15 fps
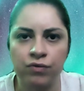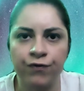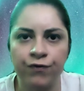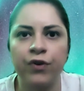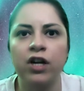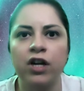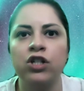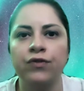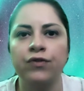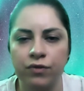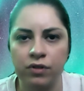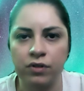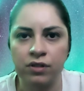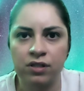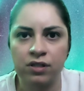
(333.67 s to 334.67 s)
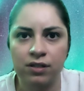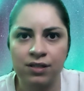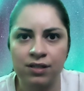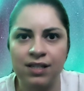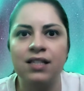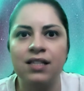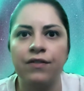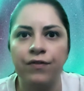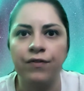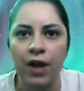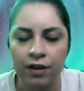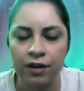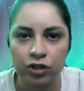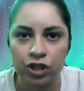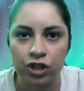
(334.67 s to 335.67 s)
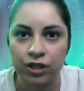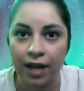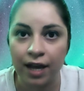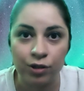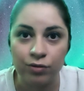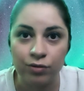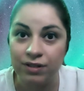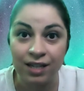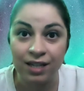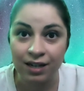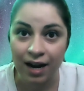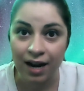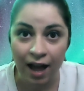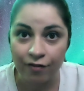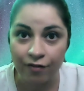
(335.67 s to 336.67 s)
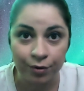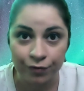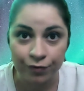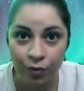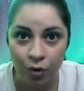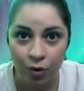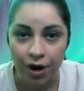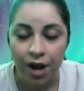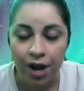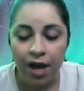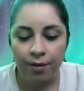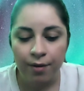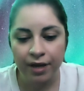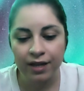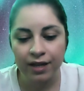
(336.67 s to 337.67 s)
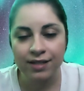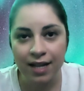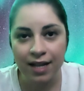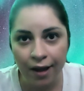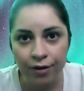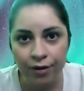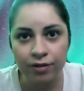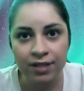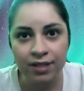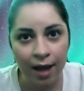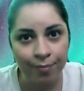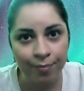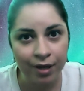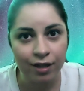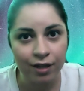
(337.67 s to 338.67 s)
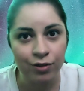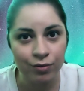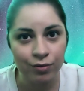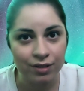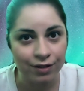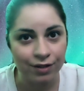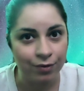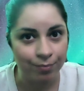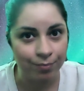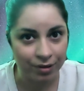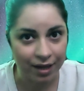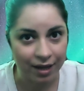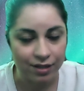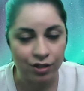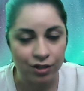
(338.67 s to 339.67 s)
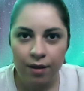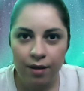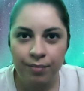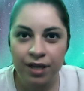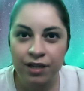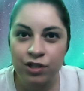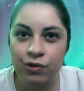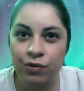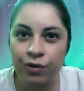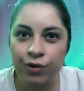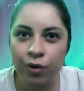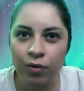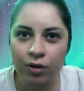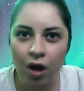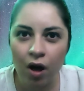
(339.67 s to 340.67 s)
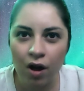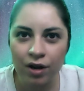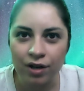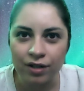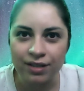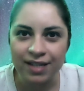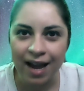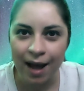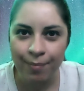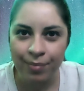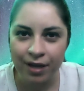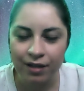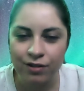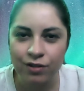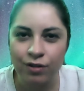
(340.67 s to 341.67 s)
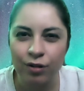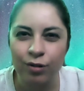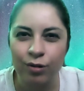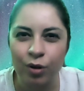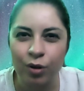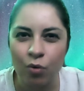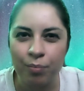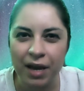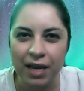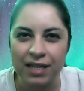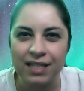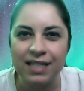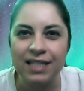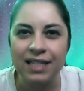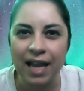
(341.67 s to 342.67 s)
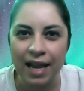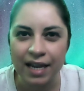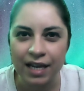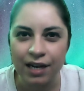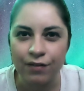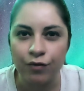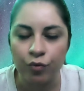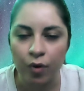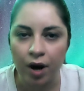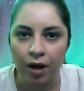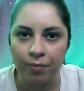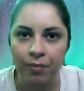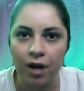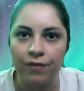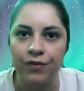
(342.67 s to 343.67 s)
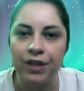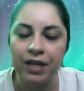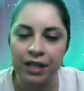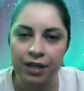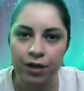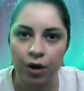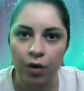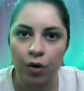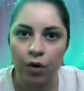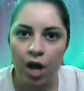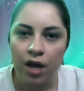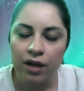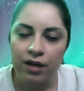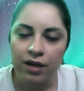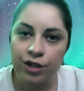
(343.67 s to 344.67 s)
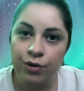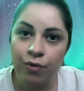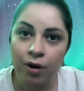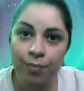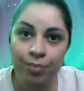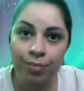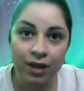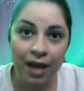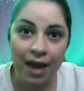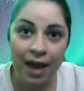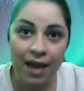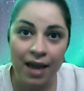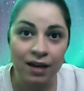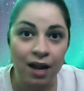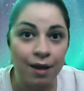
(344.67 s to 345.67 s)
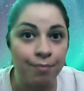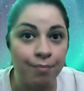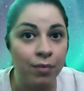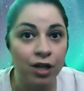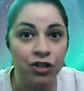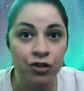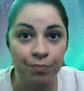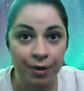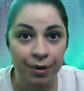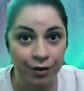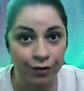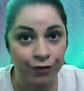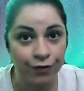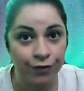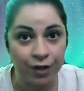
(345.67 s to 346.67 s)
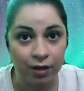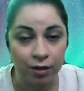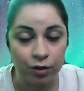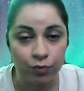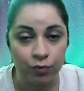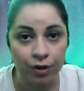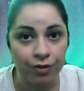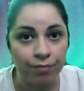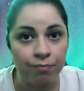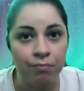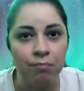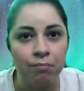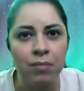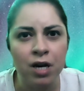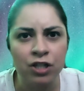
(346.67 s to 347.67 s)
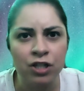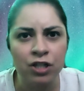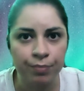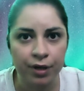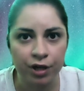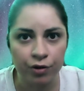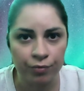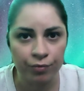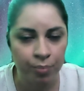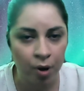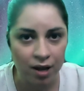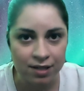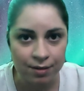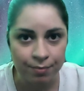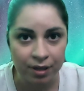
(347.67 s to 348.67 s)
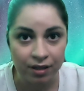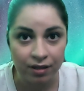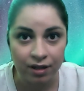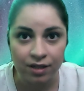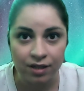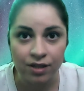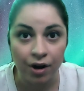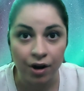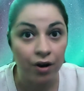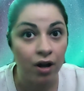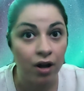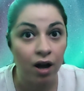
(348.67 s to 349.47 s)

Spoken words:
fresh sense of energy that you didn't have before, because now you're tapping into a different place, because you're no longer tapping into the low base negative realm of the ego. You are playing in a much bigger field with much bigger possibilities that